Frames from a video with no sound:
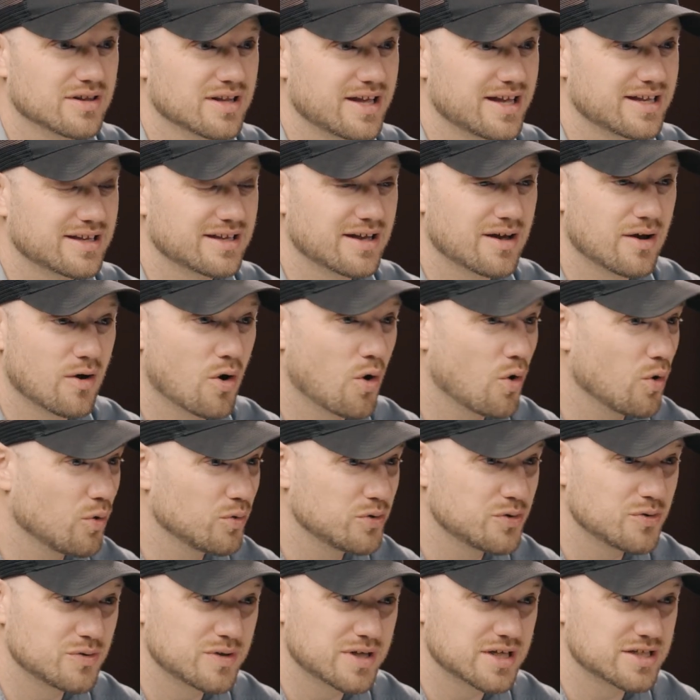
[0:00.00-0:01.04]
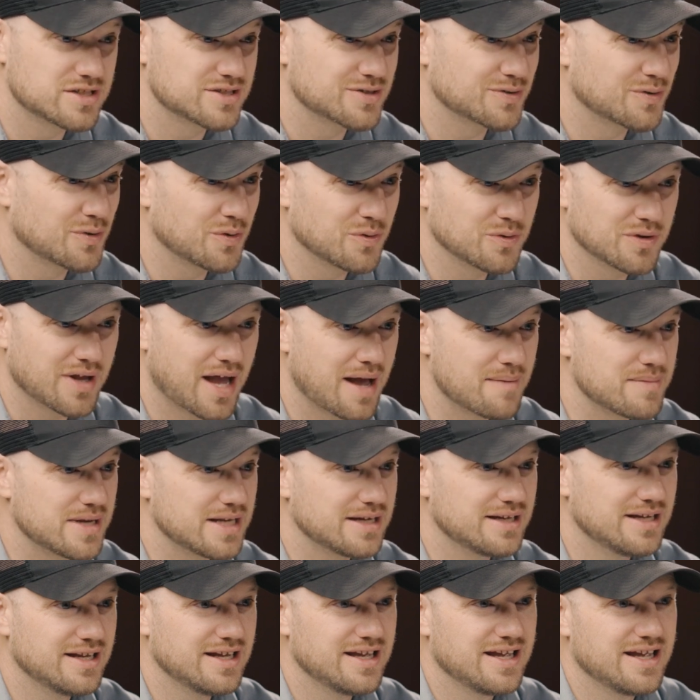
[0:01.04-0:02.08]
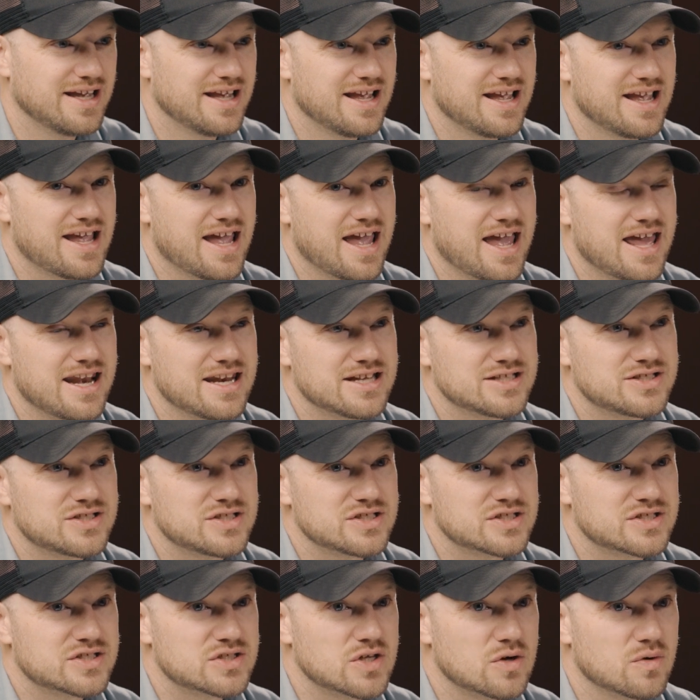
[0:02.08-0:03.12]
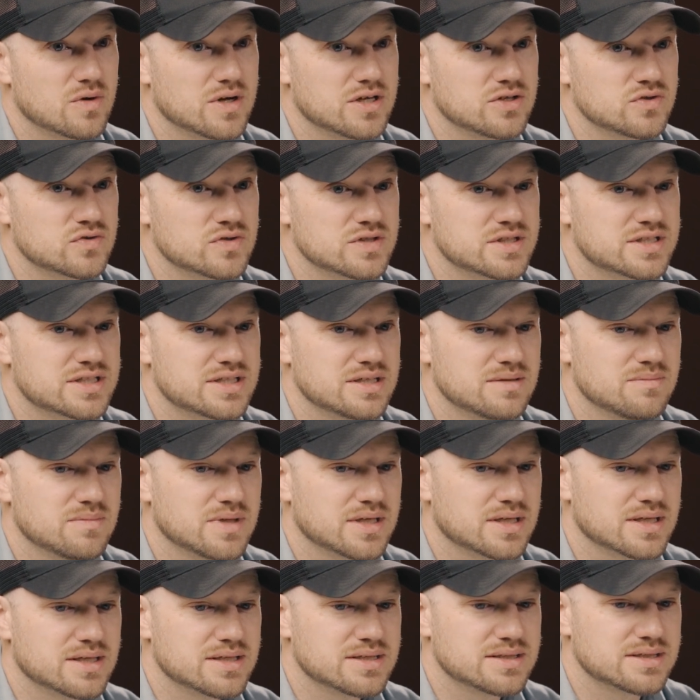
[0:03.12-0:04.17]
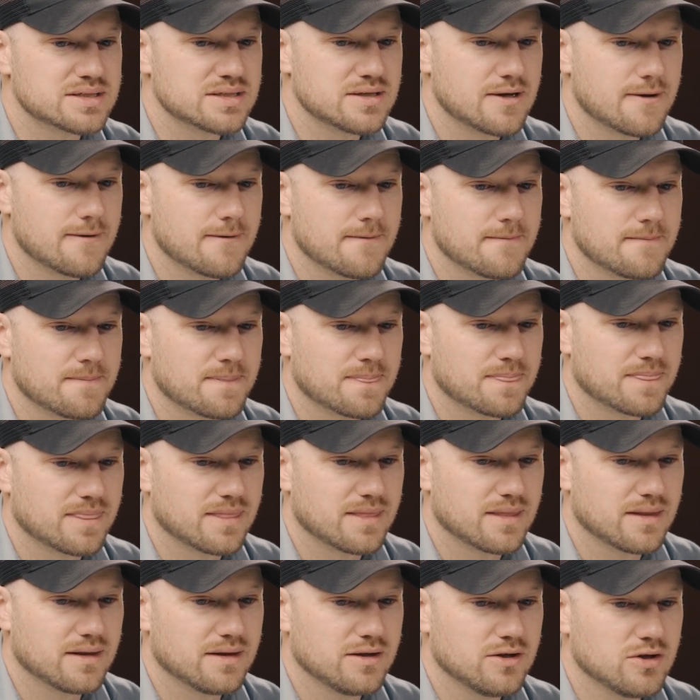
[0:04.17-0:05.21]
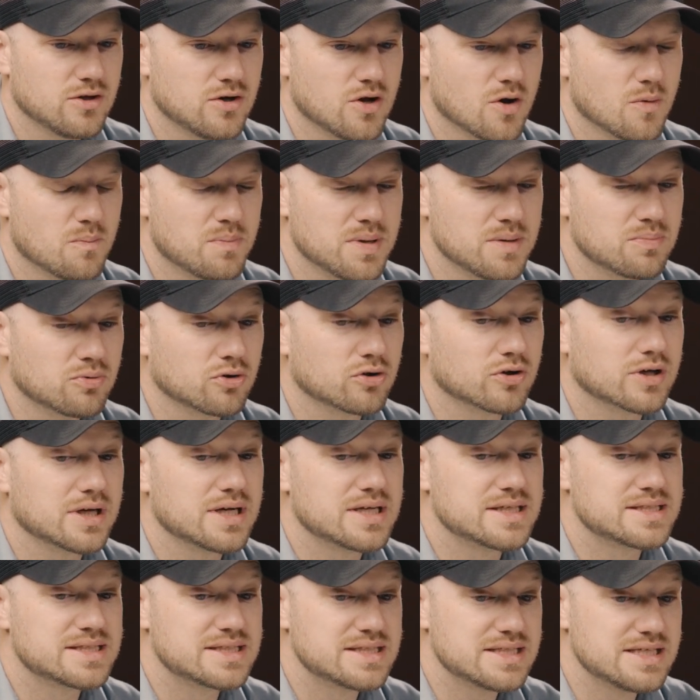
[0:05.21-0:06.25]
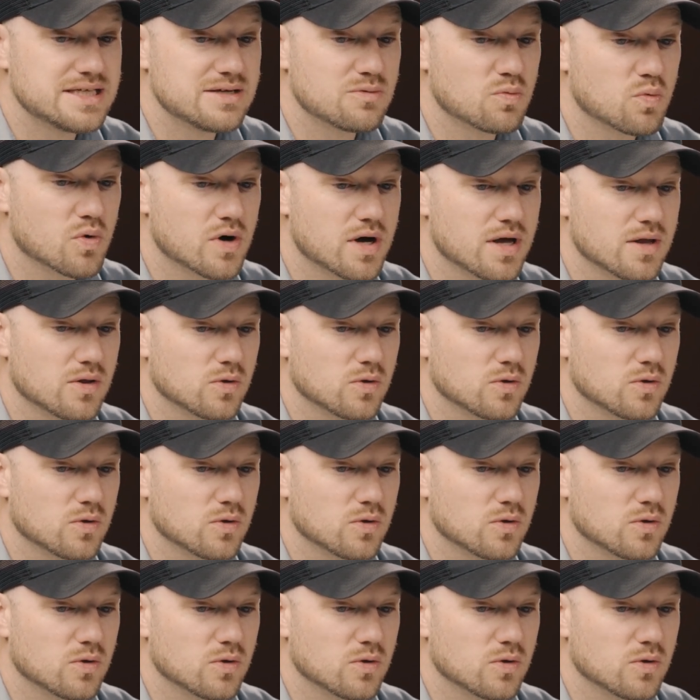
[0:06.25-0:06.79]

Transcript: like whole new kitchen, and it's just so interesting because, people are going to see what